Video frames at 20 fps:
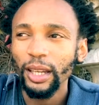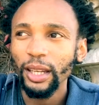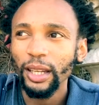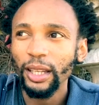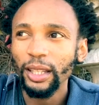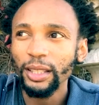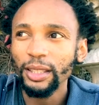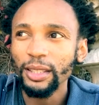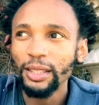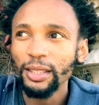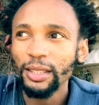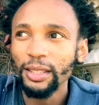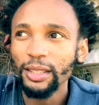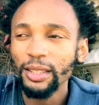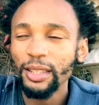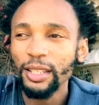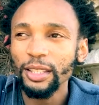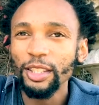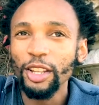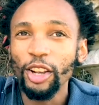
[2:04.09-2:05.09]

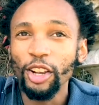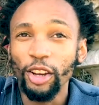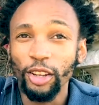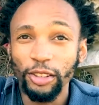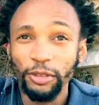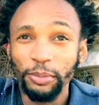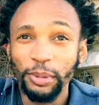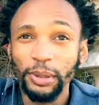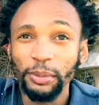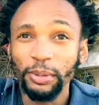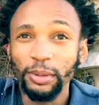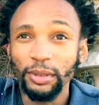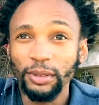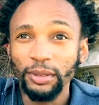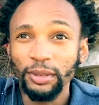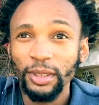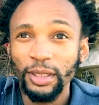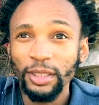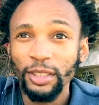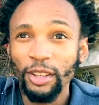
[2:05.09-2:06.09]
There's a lot of
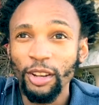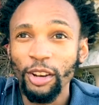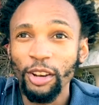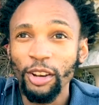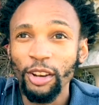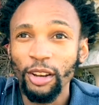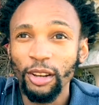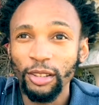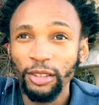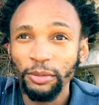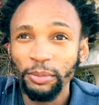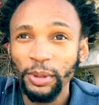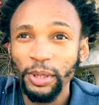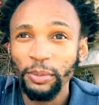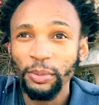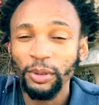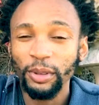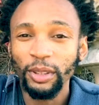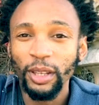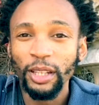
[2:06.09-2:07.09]

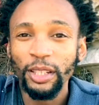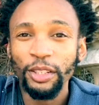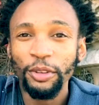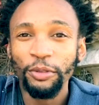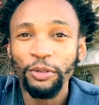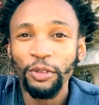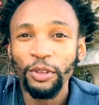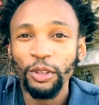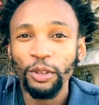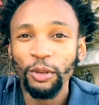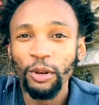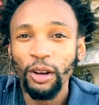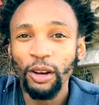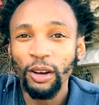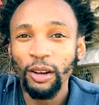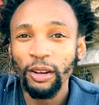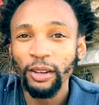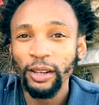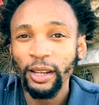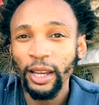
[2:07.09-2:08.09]
people, and if you
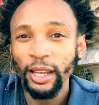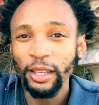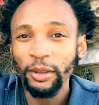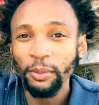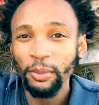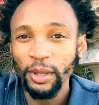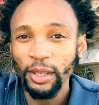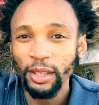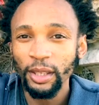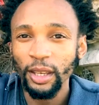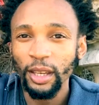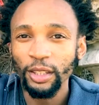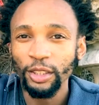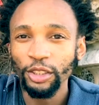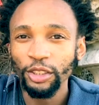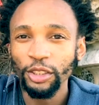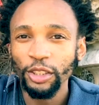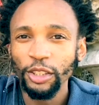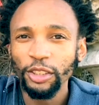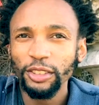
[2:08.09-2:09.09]
are like me and
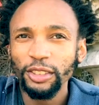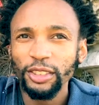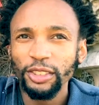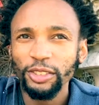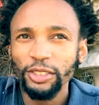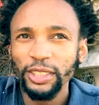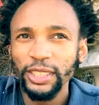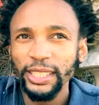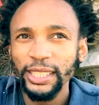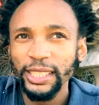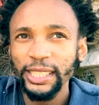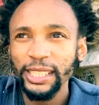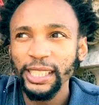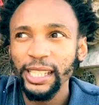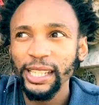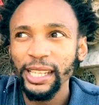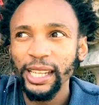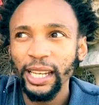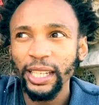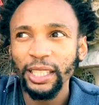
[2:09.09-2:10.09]
you don't
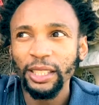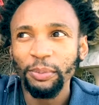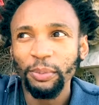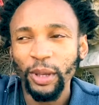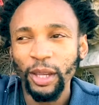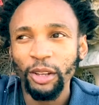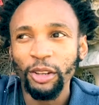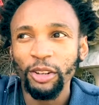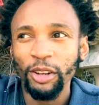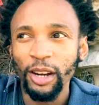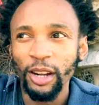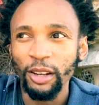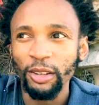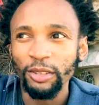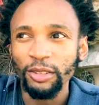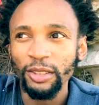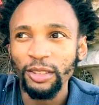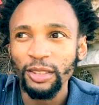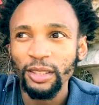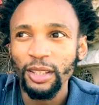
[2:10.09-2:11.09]
really like big
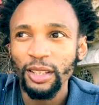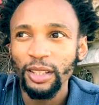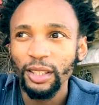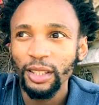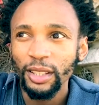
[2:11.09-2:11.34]
crowds,